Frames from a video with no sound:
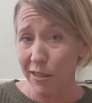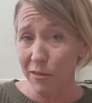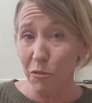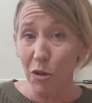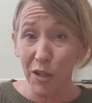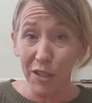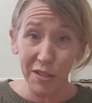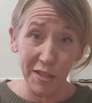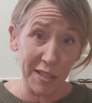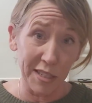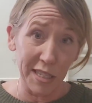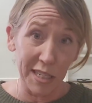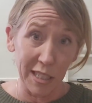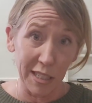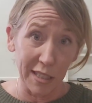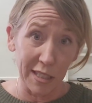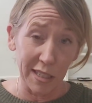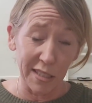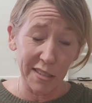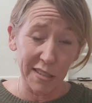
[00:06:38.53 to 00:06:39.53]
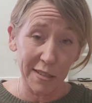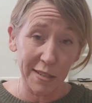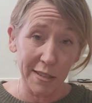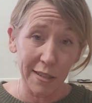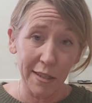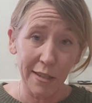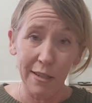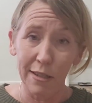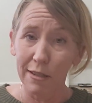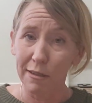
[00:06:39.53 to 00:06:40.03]
Why does he need this?
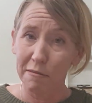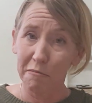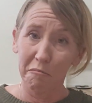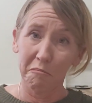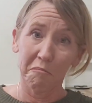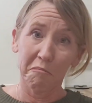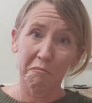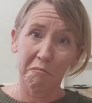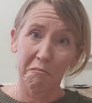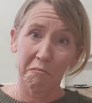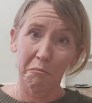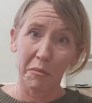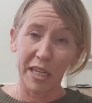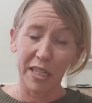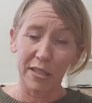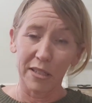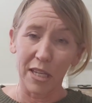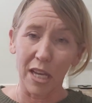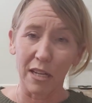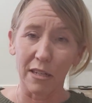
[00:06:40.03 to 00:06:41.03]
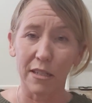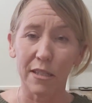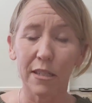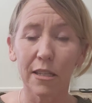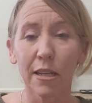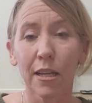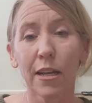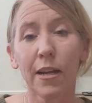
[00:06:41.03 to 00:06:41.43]
Makes sense.